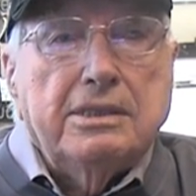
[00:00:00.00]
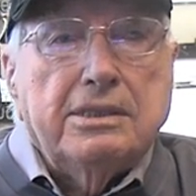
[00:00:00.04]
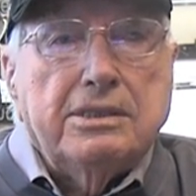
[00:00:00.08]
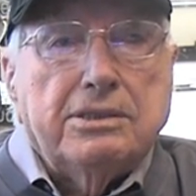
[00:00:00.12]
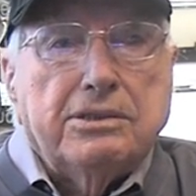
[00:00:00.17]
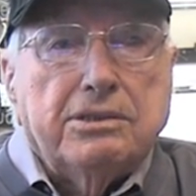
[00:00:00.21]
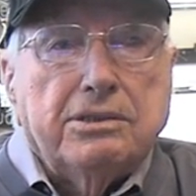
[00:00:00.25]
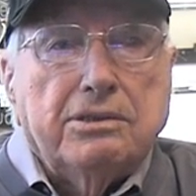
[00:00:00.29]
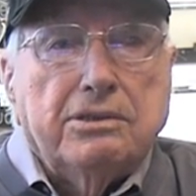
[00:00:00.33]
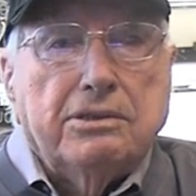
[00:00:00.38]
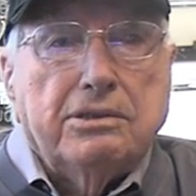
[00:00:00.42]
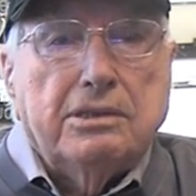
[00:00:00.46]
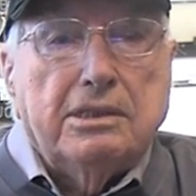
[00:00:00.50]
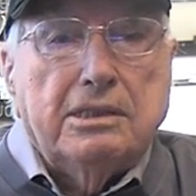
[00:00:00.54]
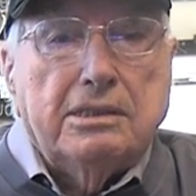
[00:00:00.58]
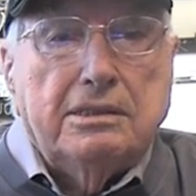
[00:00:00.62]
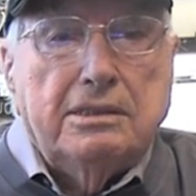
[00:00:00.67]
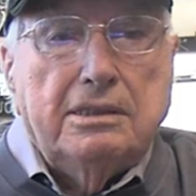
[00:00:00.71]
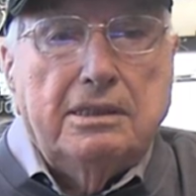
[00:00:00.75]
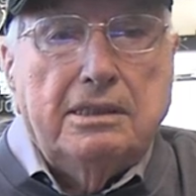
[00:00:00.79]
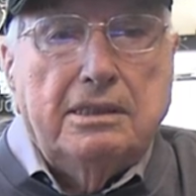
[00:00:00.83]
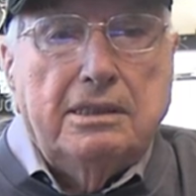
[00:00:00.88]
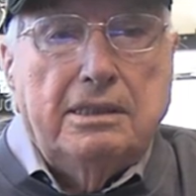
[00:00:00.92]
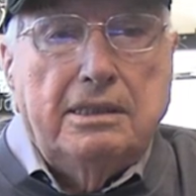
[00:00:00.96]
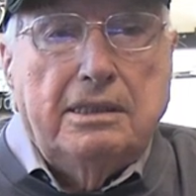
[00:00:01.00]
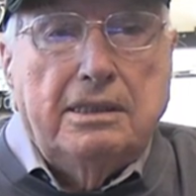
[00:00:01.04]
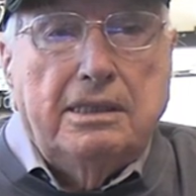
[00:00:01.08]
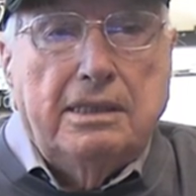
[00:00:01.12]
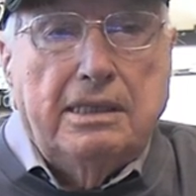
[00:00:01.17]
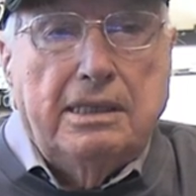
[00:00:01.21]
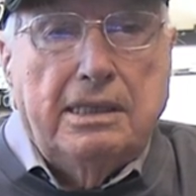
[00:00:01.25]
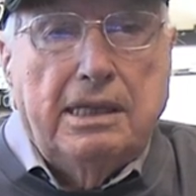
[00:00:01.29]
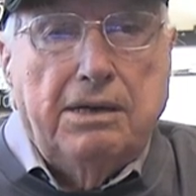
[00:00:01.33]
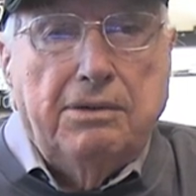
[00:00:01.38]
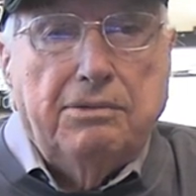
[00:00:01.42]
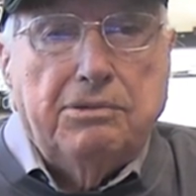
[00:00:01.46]
So uh,
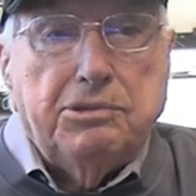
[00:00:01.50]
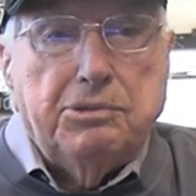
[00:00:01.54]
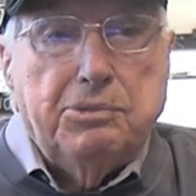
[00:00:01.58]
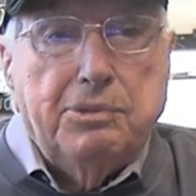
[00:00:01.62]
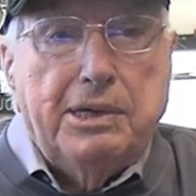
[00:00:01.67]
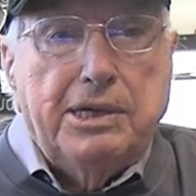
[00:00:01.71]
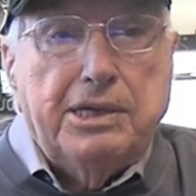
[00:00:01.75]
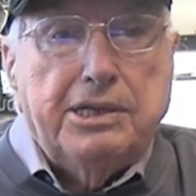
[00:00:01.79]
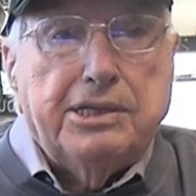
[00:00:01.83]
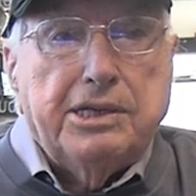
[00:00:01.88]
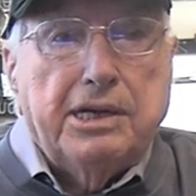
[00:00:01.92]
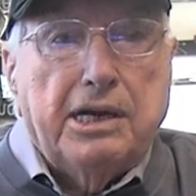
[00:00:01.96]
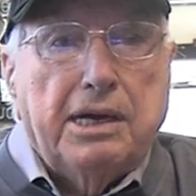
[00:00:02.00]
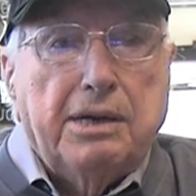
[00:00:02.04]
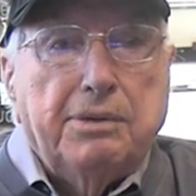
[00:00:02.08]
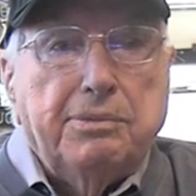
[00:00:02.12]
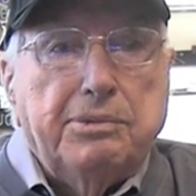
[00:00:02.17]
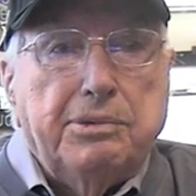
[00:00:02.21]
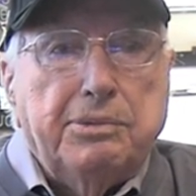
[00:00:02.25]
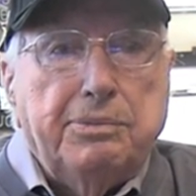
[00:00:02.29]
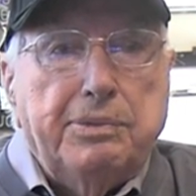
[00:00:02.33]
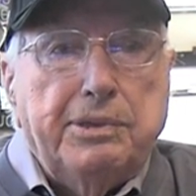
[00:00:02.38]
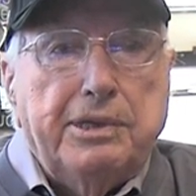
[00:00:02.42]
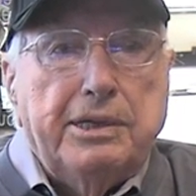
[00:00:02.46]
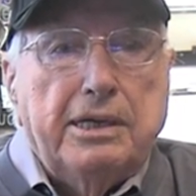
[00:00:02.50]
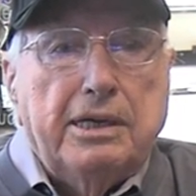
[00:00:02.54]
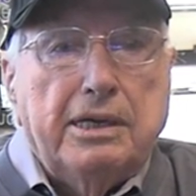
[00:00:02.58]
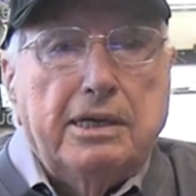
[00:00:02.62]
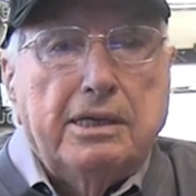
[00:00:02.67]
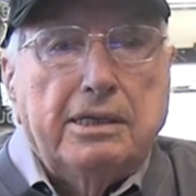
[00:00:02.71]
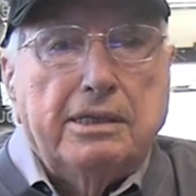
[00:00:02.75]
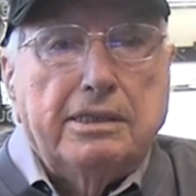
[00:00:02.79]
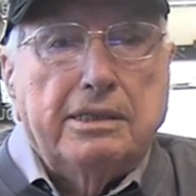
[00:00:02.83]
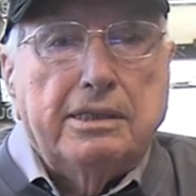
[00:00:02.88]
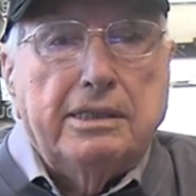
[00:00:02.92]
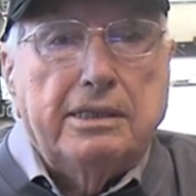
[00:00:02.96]
that was my job to be
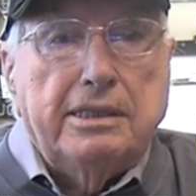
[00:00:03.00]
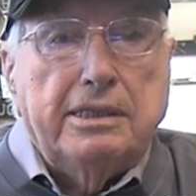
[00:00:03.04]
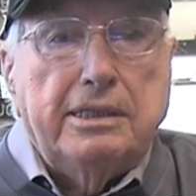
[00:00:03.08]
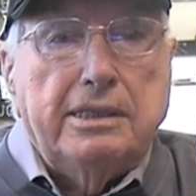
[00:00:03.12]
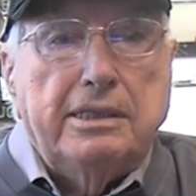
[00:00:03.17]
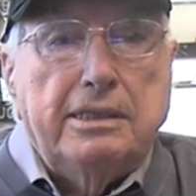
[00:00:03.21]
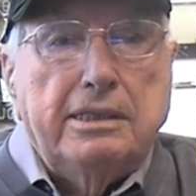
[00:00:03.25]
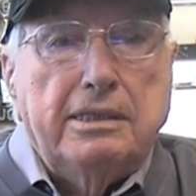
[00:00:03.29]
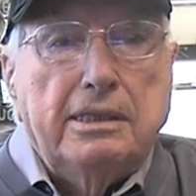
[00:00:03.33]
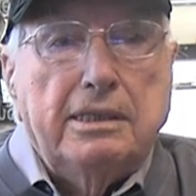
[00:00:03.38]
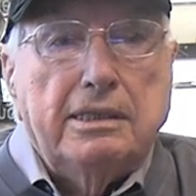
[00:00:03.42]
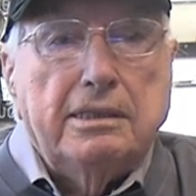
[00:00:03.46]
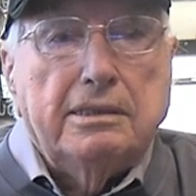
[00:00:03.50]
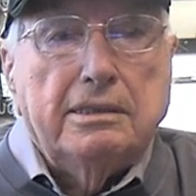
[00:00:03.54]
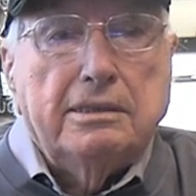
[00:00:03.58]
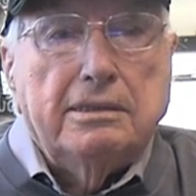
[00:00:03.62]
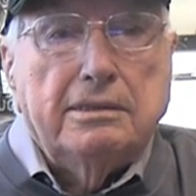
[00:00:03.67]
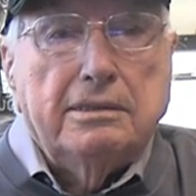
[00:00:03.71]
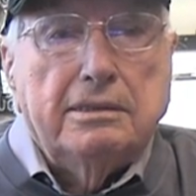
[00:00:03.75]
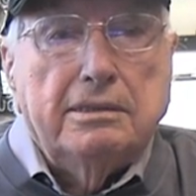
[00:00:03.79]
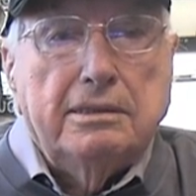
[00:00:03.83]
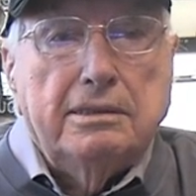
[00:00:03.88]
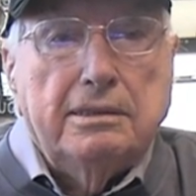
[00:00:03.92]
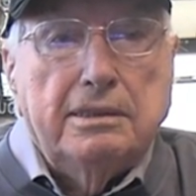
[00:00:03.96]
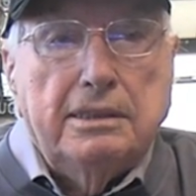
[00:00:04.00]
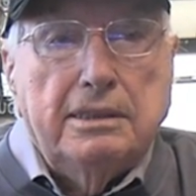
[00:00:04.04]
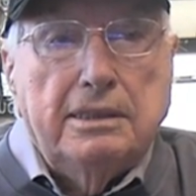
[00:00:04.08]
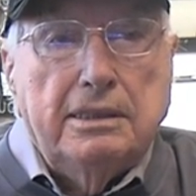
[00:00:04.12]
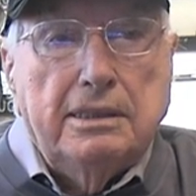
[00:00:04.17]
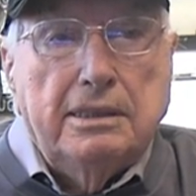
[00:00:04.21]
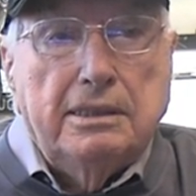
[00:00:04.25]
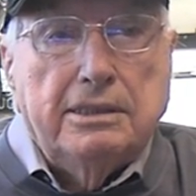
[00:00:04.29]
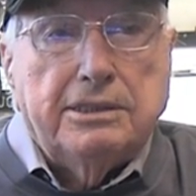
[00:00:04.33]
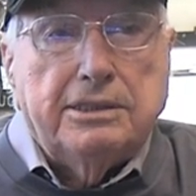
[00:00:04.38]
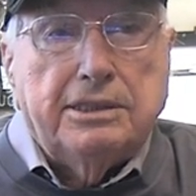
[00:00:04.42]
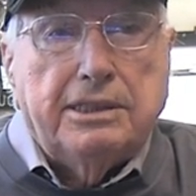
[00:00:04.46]
on the uh,
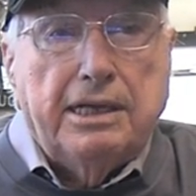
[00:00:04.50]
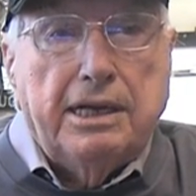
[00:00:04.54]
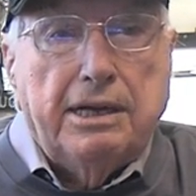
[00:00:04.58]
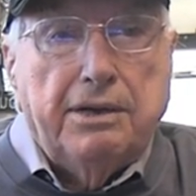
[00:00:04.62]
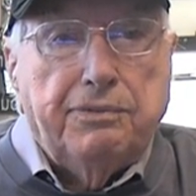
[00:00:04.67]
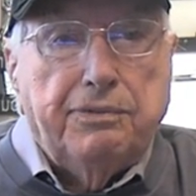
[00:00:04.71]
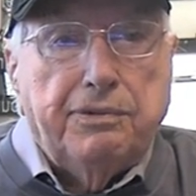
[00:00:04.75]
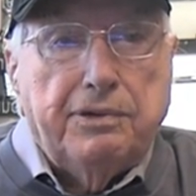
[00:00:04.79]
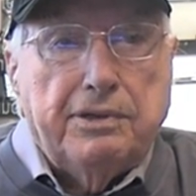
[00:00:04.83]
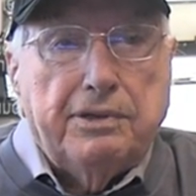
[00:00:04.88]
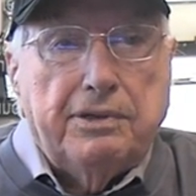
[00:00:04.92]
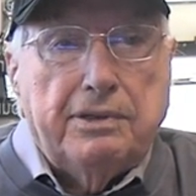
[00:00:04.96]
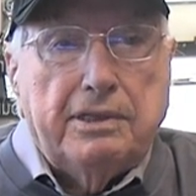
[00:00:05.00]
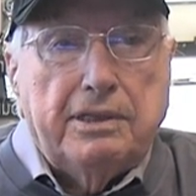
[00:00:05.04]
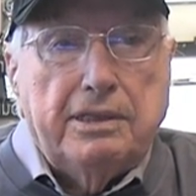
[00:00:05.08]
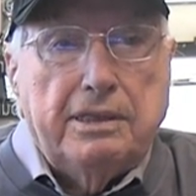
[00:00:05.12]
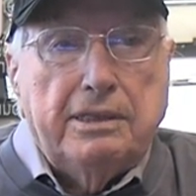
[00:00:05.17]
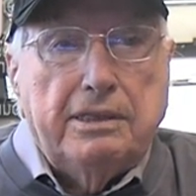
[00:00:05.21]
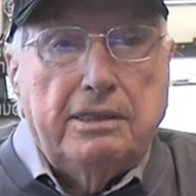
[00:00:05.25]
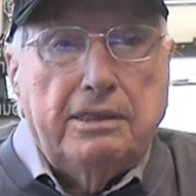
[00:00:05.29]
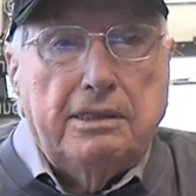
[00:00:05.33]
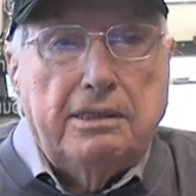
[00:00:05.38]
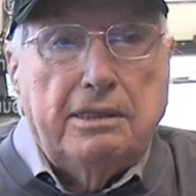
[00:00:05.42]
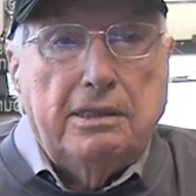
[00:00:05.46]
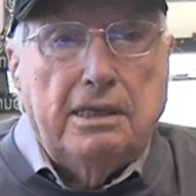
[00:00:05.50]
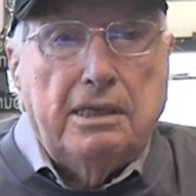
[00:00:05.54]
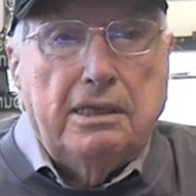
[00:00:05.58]
staff at the uh,